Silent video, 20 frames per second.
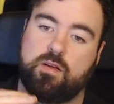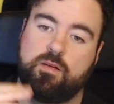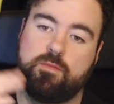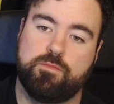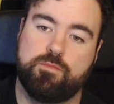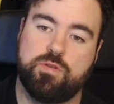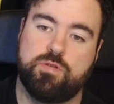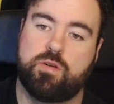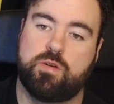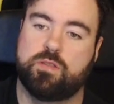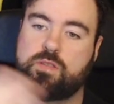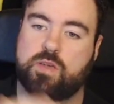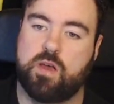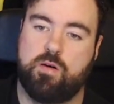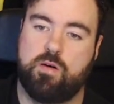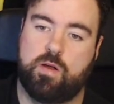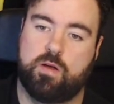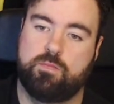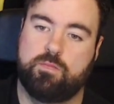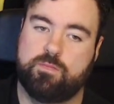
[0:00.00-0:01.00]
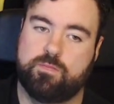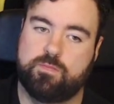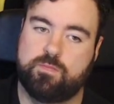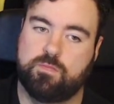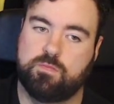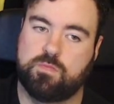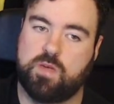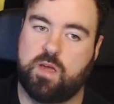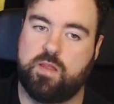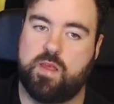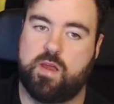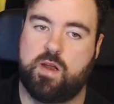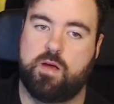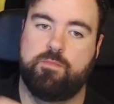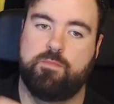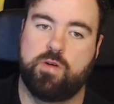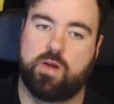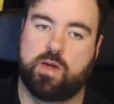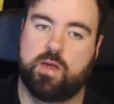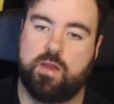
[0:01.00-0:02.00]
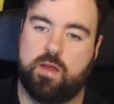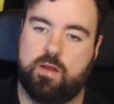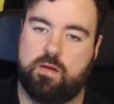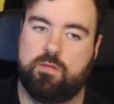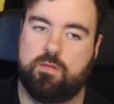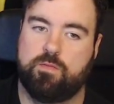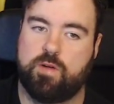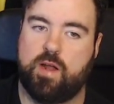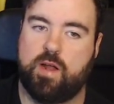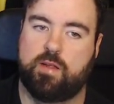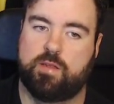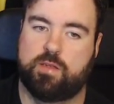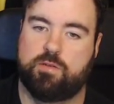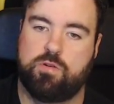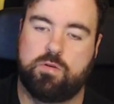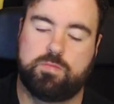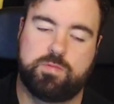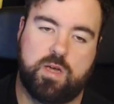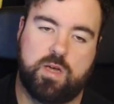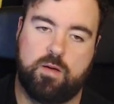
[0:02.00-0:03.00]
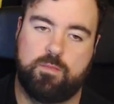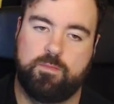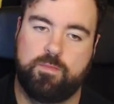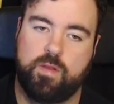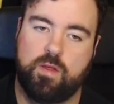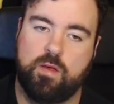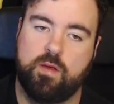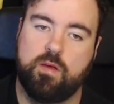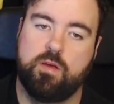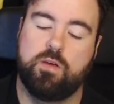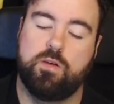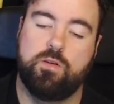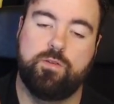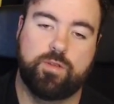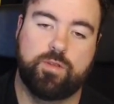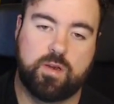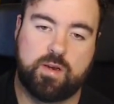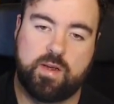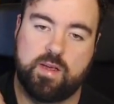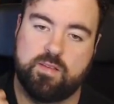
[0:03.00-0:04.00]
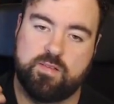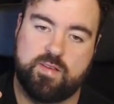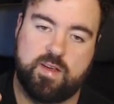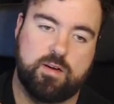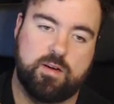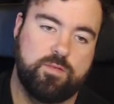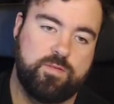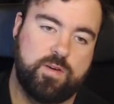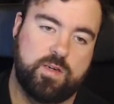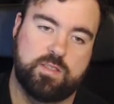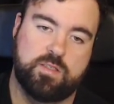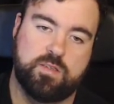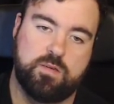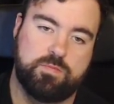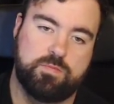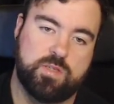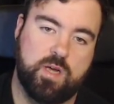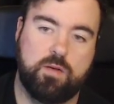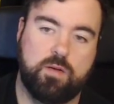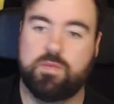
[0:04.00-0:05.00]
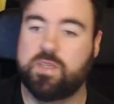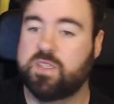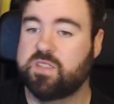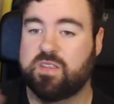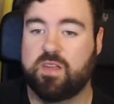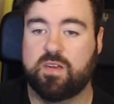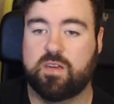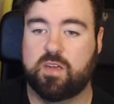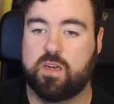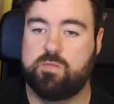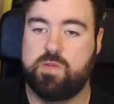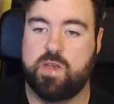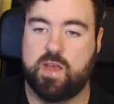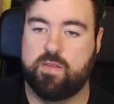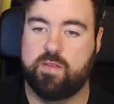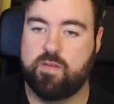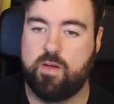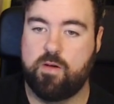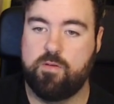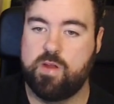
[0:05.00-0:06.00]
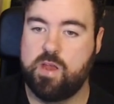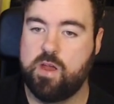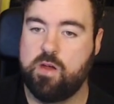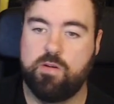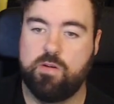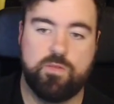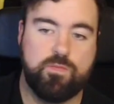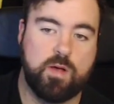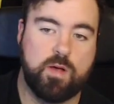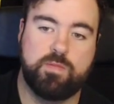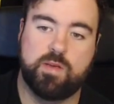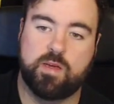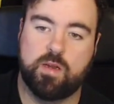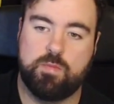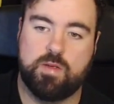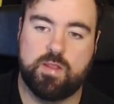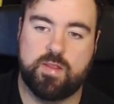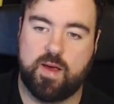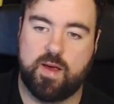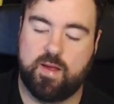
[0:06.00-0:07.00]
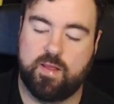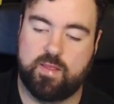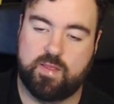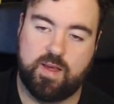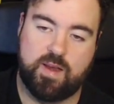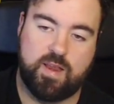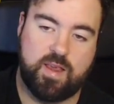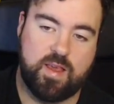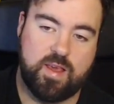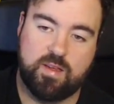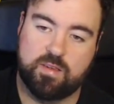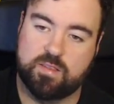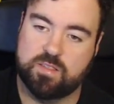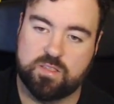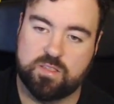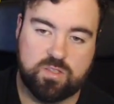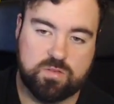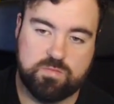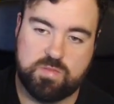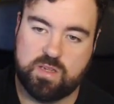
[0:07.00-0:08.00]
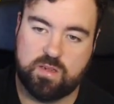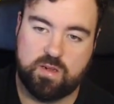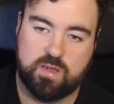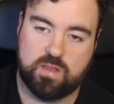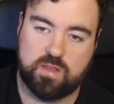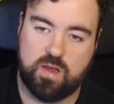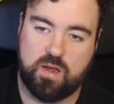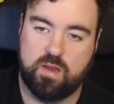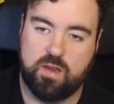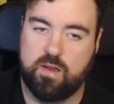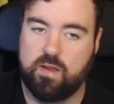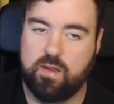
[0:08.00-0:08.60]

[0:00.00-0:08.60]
Bruno's going, and then I'm bringing in Ronaldo up top. Who's going to get sacrificed up top? It's not going to be Antonio. It's probably going to be Danny Ings or something like that.